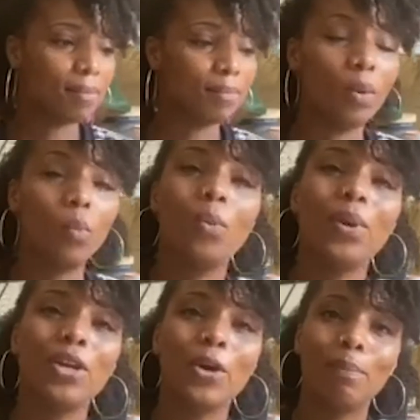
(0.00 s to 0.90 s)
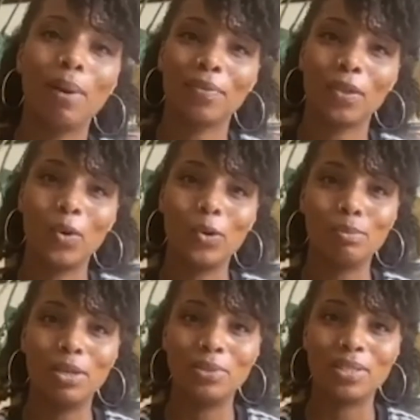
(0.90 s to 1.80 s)
What we know about the
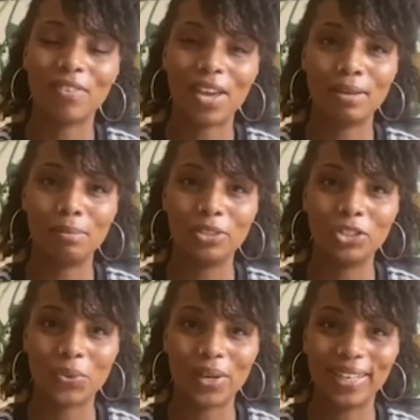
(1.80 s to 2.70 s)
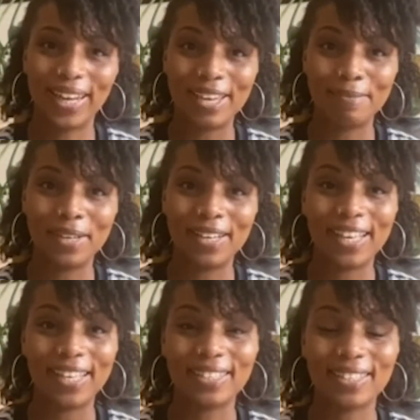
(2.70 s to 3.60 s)
hormones available during labour
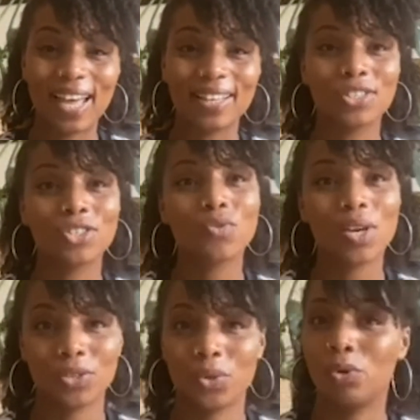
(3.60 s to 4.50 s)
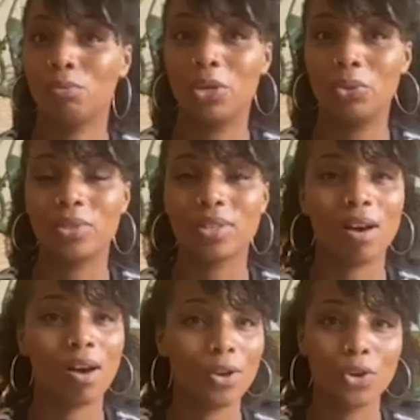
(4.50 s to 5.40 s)
is that stress hormones
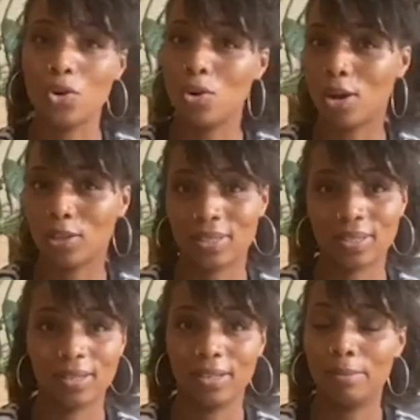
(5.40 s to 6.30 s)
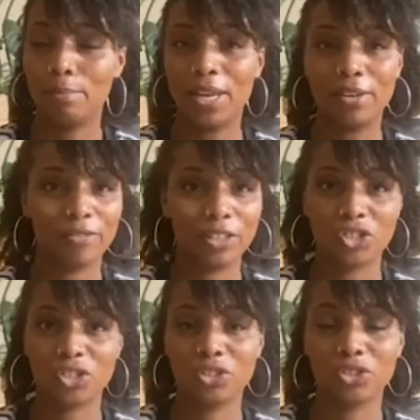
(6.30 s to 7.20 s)
are not
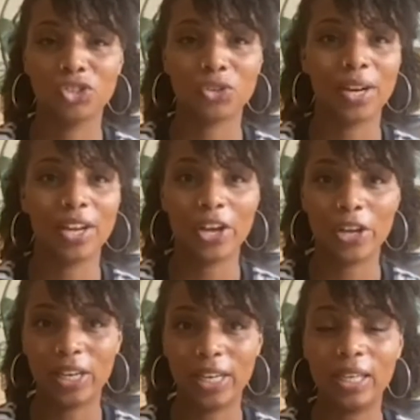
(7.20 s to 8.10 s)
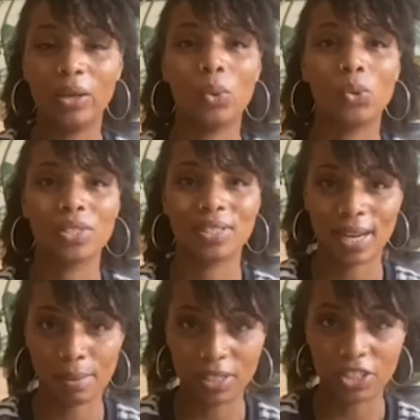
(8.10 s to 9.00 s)
beneficial during early or
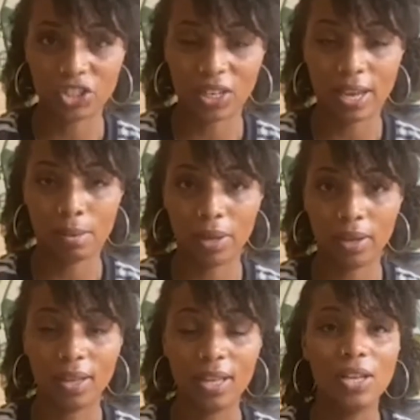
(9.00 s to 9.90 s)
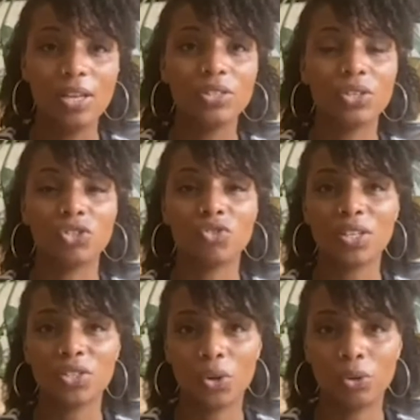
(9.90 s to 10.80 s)
established labour. So
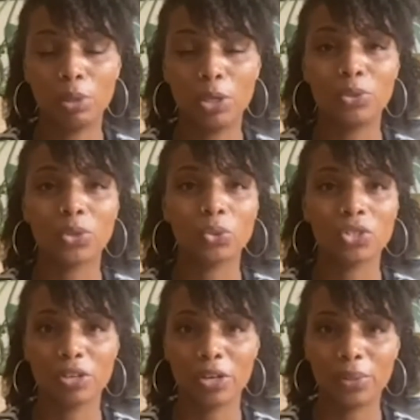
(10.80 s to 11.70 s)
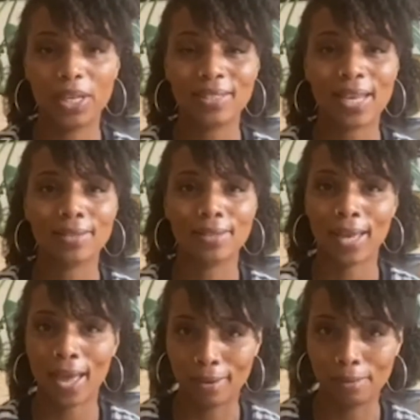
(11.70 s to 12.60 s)
stress hormones, also known as
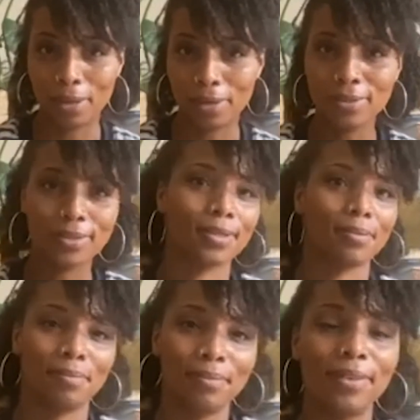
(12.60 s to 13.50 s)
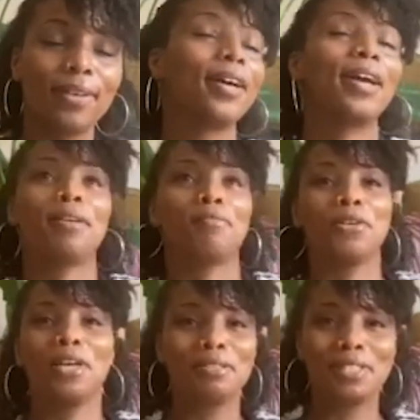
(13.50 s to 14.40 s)
catecholamines, I hate
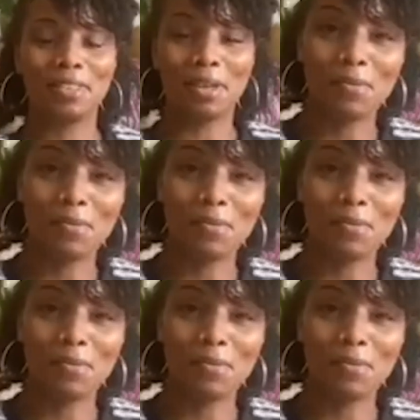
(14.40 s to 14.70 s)
pronouncing that